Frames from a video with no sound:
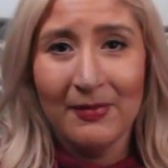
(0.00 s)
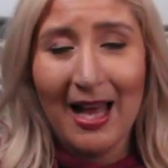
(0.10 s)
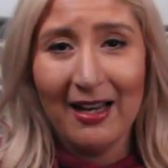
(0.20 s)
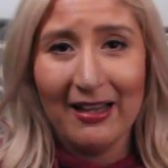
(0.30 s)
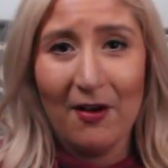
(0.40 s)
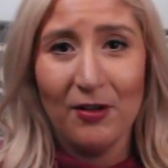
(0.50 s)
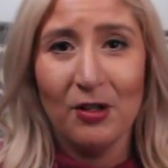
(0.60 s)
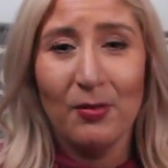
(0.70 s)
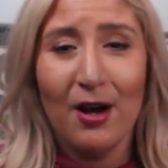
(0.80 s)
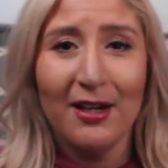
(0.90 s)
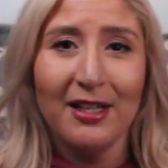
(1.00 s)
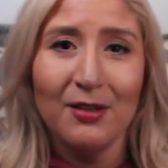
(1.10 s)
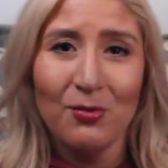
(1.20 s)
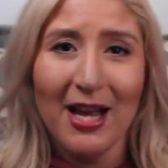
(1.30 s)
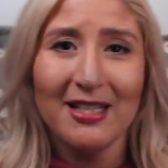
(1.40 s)
and allowing your body
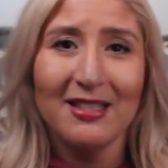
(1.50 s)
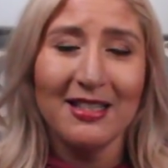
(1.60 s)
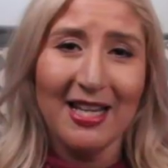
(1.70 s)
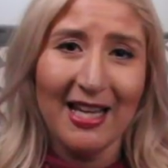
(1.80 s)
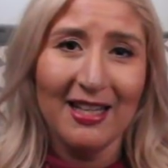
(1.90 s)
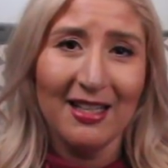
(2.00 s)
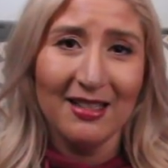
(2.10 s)
to rest and take it